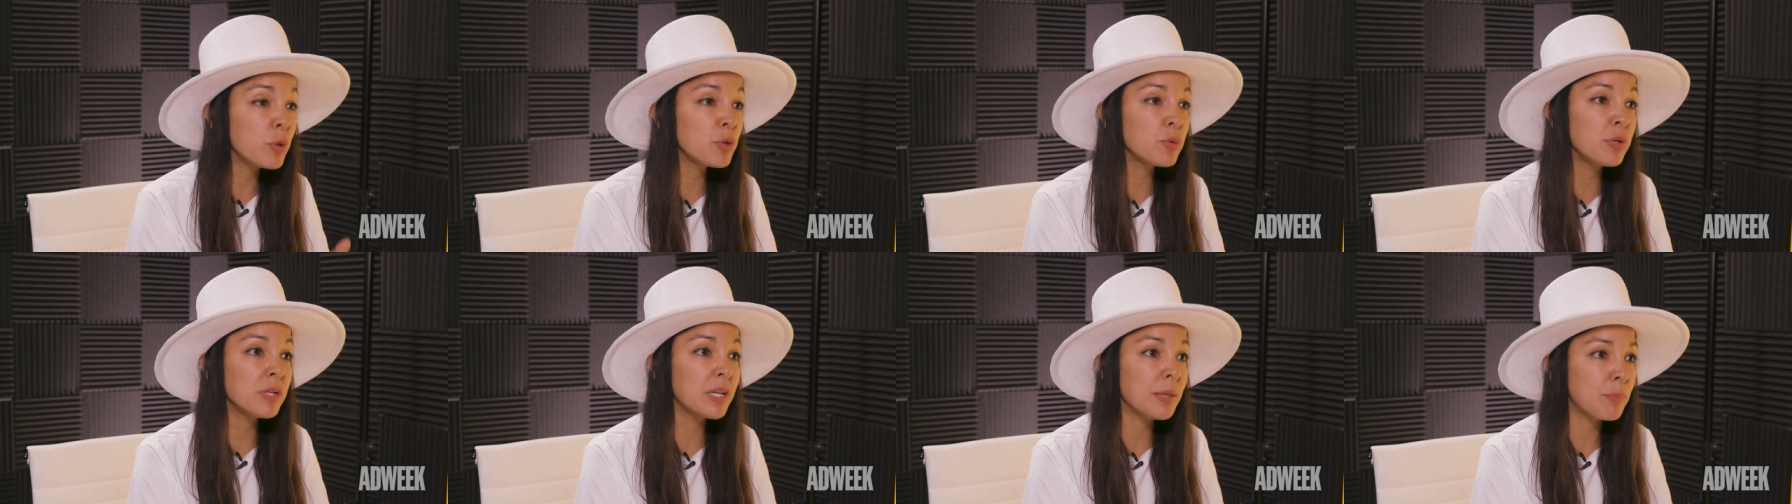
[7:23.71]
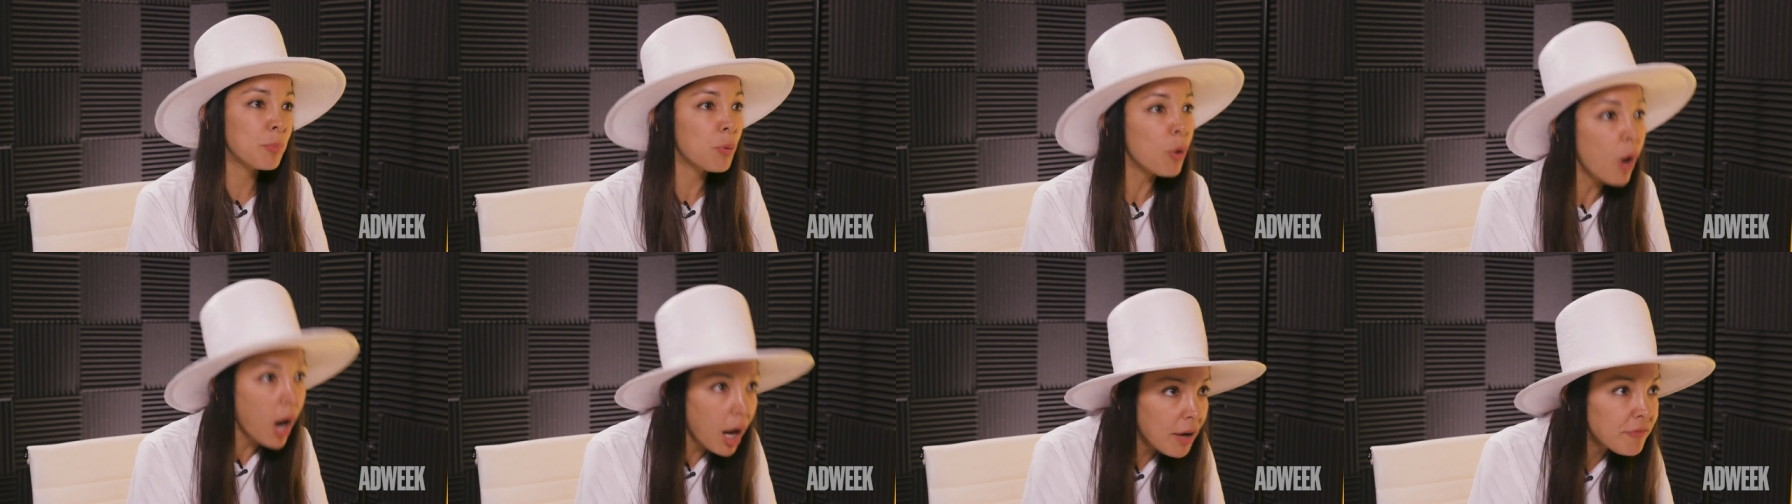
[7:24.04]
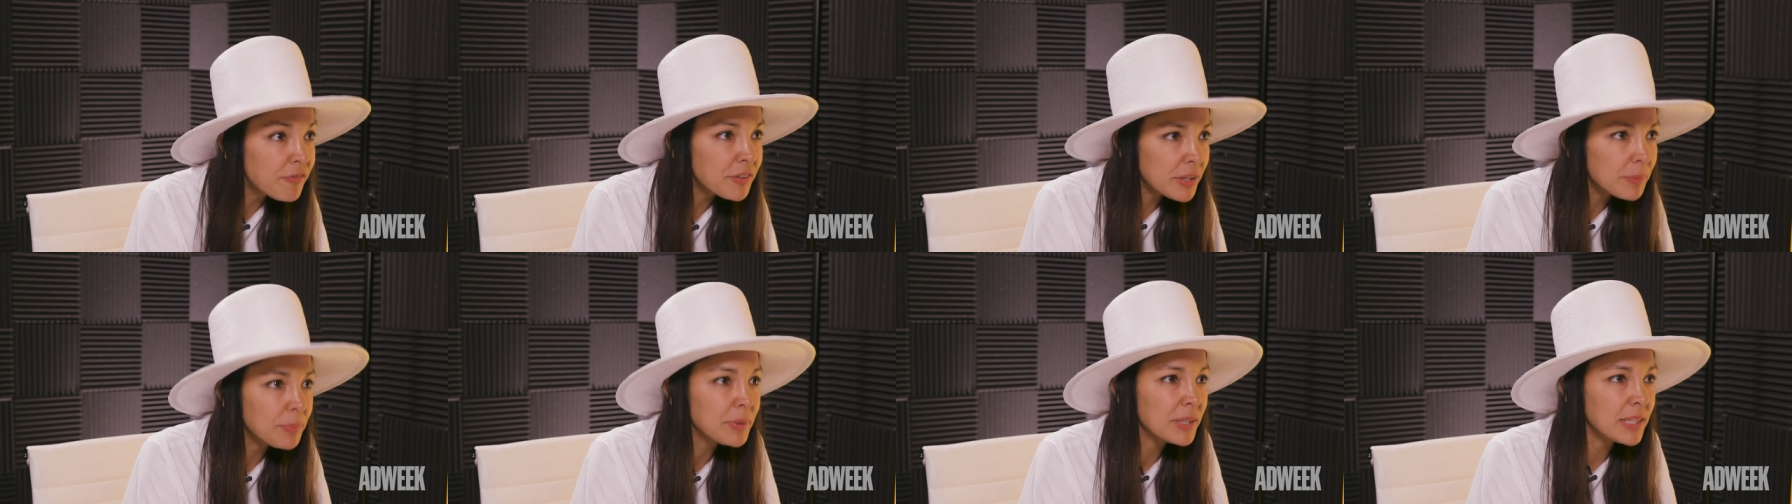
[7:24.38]
we're doing it
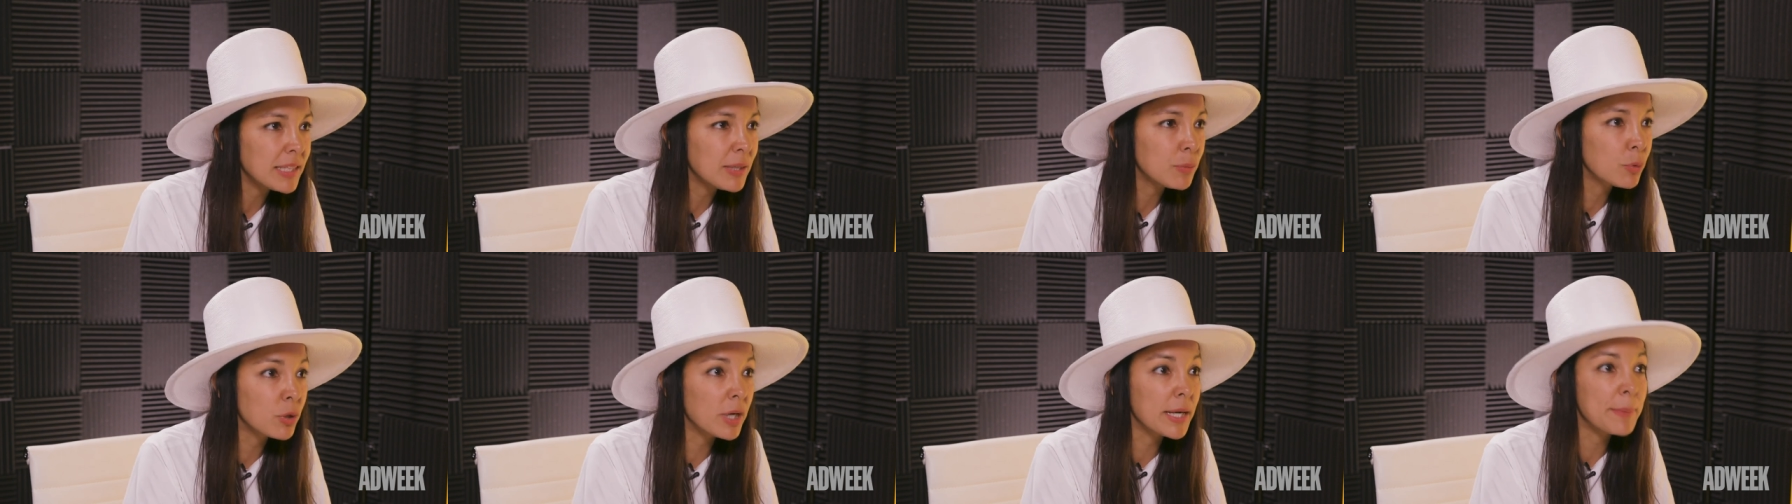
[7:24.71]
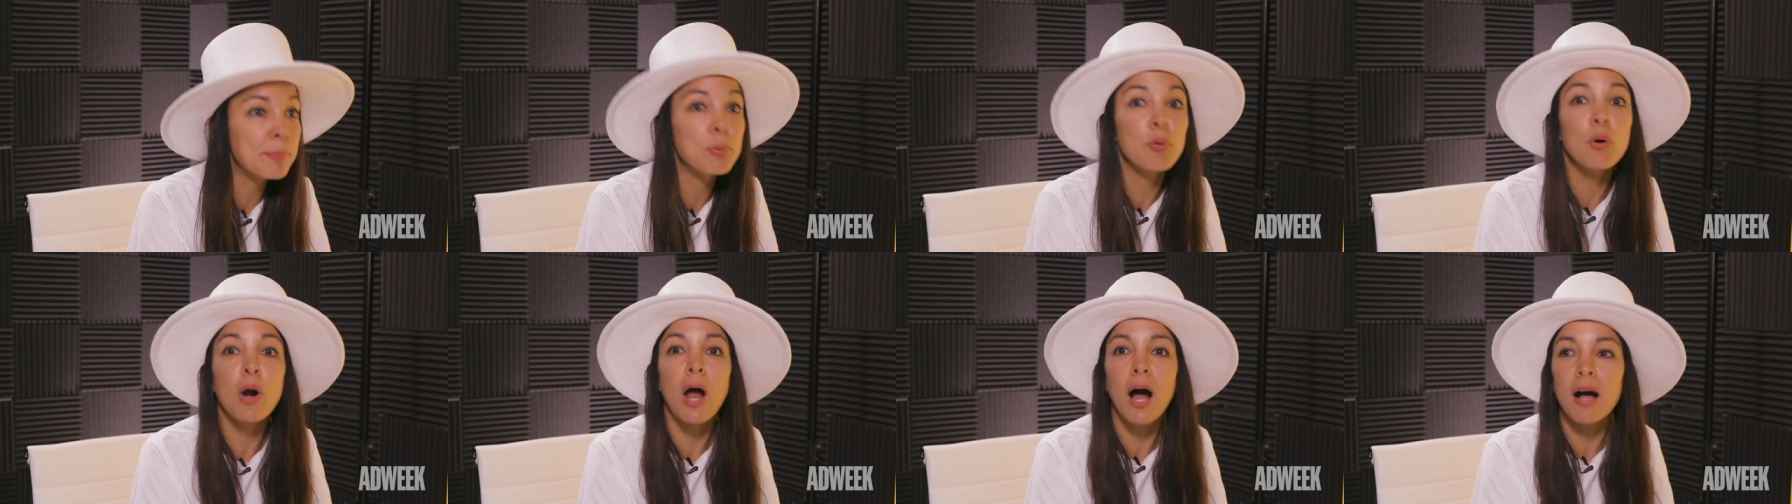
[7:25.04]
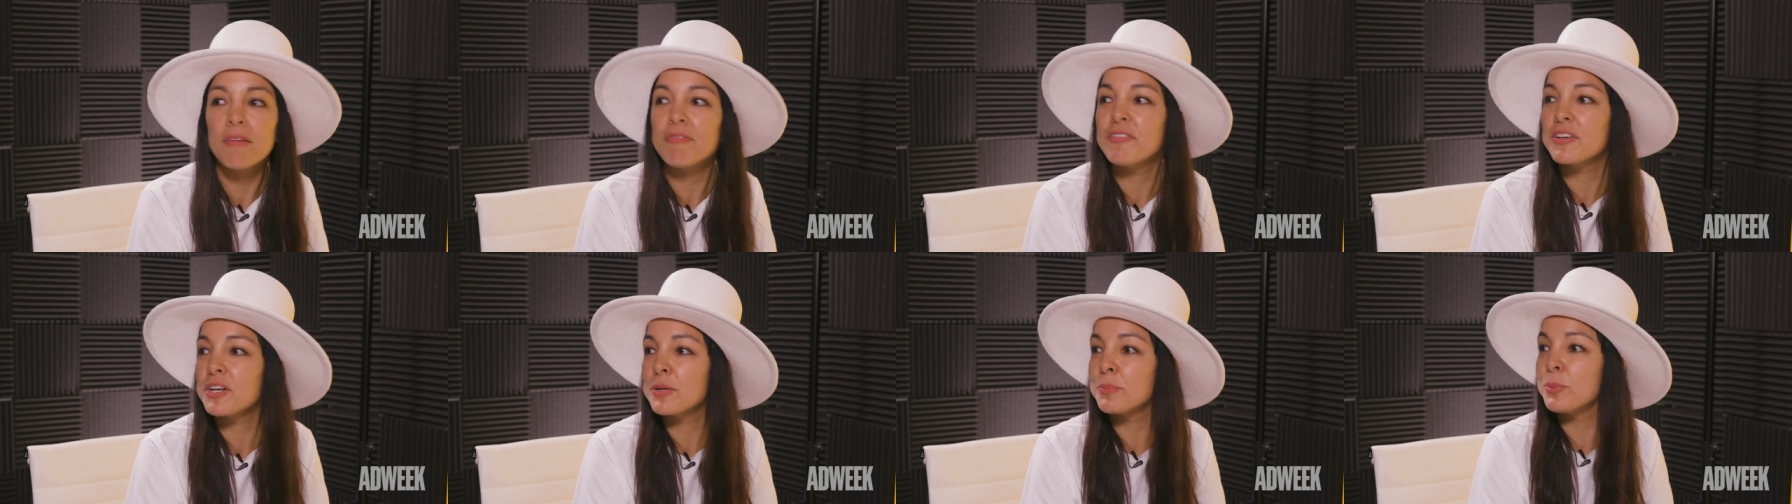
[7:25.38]
profitably. We're a
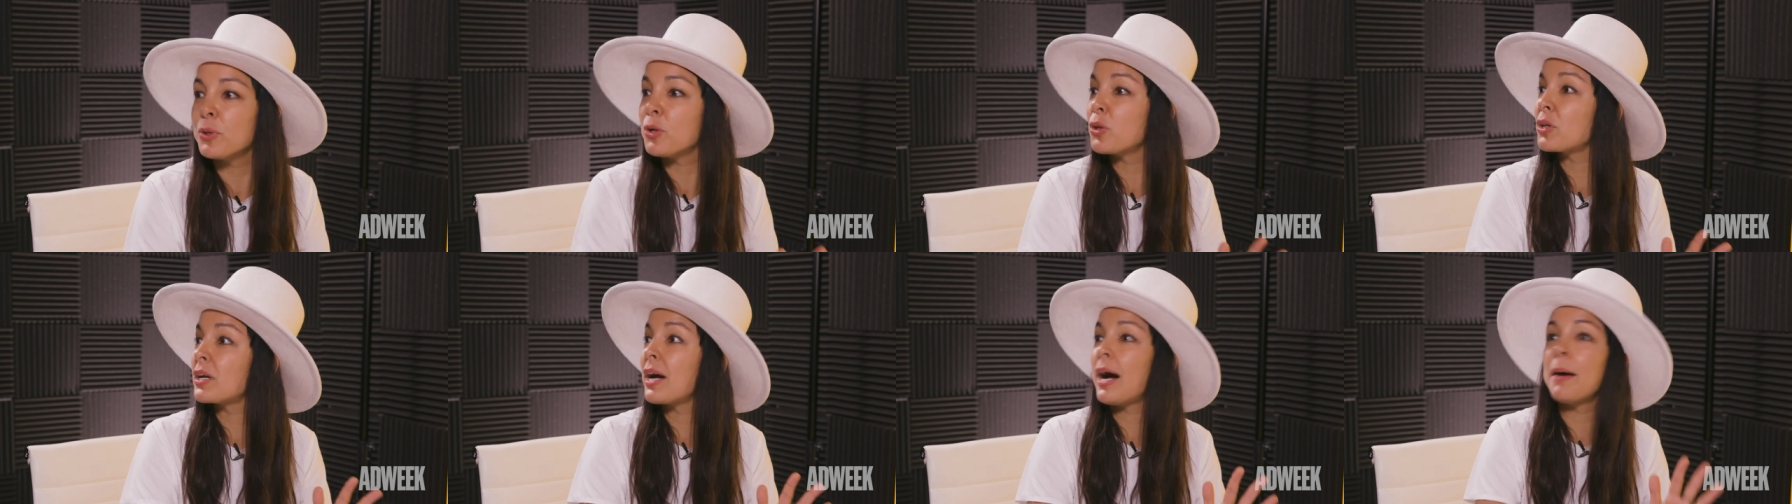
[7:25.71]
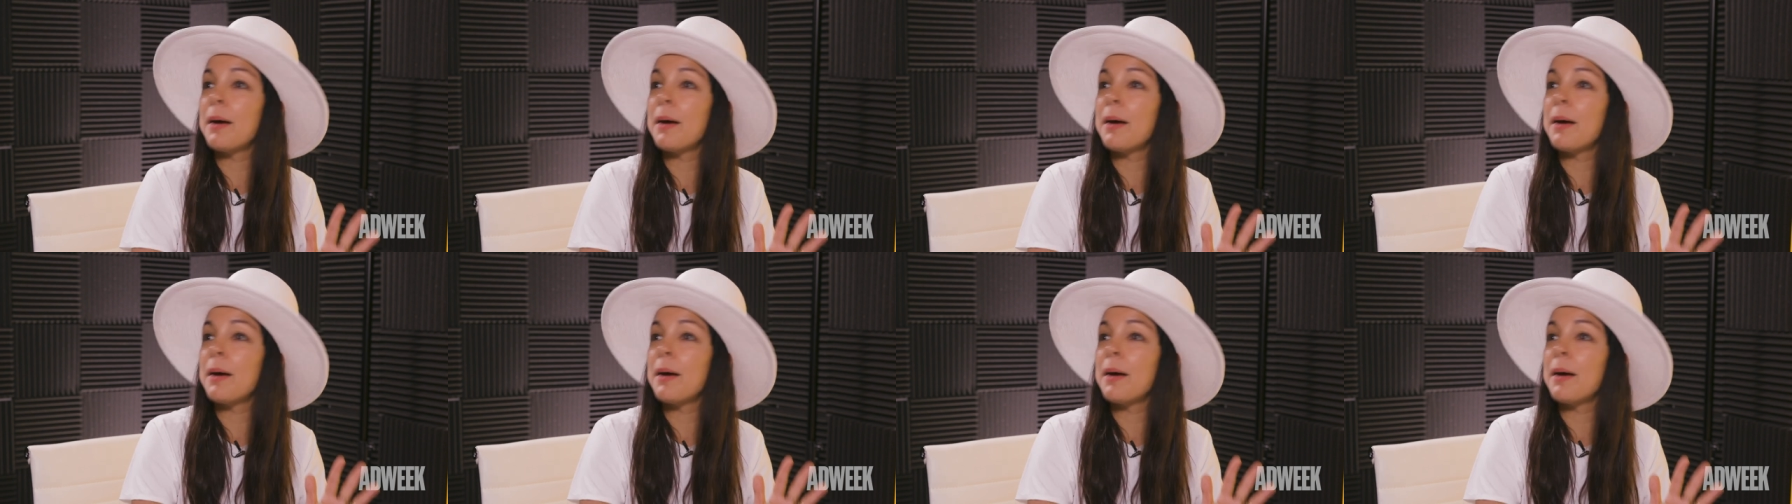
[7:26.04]
profitable